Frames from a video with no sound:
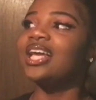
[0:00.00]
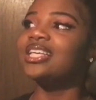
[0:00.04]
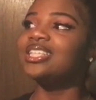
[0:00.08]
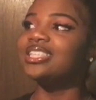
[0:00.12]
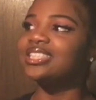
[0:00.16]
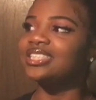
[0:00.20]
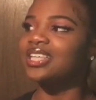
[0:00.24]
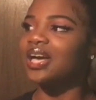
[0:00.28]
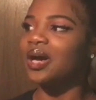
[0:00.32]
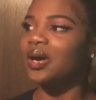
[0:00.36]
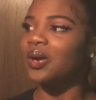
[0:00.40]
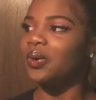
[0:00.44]

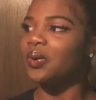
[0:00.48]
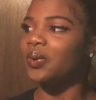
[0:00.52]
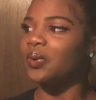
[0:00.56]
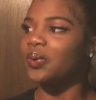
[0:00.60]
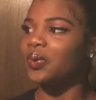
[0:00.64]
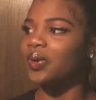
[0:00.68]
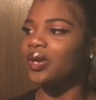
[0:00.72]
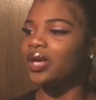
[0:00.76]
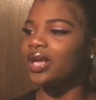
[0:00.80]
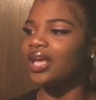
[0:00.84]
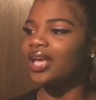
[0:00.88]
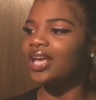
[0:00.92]

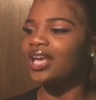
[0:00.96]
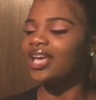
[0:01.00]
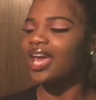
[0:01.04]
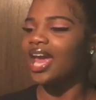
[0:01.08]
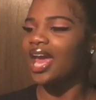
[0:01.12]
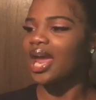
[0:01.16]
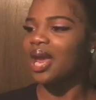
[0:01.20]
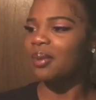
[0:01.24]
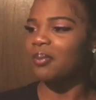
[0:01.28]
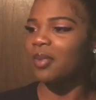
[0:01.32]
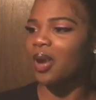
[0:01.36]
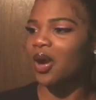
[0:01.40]
so he
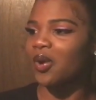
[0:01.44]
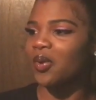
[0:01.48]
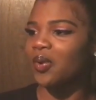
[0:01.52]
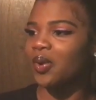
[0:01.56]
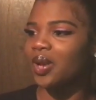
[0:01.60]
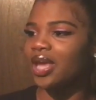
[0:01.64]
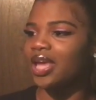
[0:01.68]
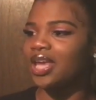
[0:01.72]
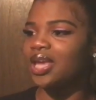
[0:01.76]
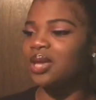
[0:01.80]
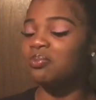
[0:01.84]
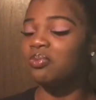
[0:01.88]
came
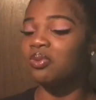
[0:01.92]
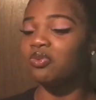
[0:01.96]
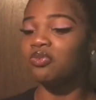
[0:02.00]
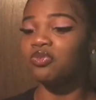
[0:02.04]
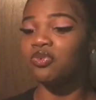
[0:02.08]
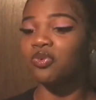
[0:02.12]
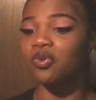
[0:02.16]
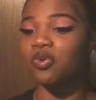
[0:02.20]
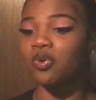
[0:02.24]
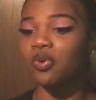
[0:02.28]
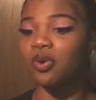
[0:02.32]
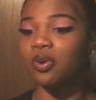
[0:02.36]
out and he
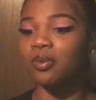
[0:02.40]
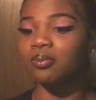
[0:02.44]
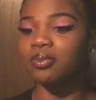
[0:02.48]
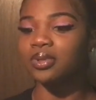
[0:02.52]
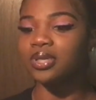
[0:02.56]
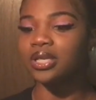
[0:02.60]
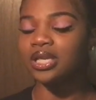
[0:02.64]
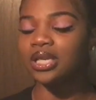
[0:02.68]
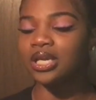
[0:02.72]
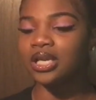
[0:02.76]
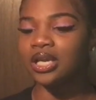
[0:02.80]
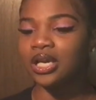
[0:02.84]
performed
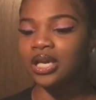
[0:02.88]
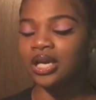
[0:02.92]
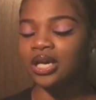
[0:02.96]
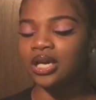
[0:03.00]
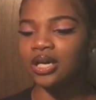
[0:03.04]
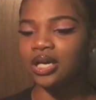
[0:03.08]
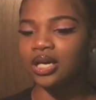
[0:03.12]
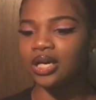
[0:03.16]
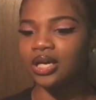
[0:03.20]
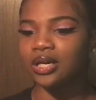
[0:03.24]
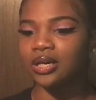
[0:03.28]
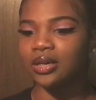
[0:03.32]

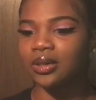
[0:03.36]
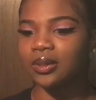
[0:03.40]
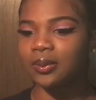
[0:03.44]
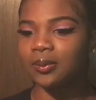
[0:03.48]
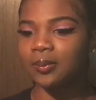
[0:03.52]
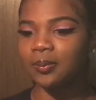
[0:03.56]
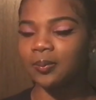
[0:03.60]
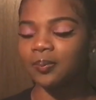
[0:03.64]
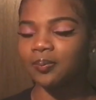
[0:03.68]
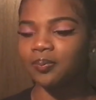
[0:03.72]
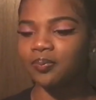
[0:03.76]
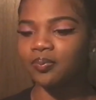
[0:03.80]

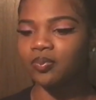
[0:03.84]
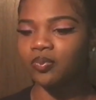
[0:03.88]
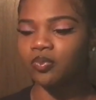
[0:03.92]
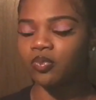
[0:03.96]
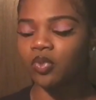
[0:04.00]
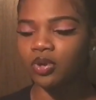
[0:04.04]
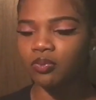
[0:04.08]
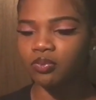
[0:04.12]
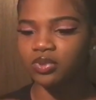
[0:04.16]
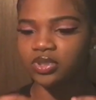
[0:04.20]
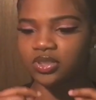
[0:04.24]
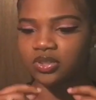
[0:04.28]
um
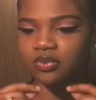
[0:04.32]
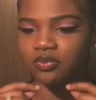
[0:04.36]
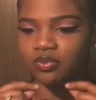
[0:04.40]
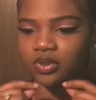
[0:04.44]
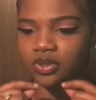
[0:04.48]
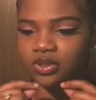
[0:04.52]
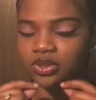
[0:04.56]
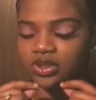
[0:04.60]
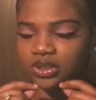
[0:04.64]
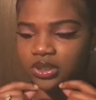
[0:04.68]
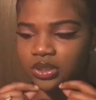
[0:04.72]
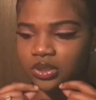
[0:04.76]
what was the
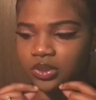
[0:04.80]
first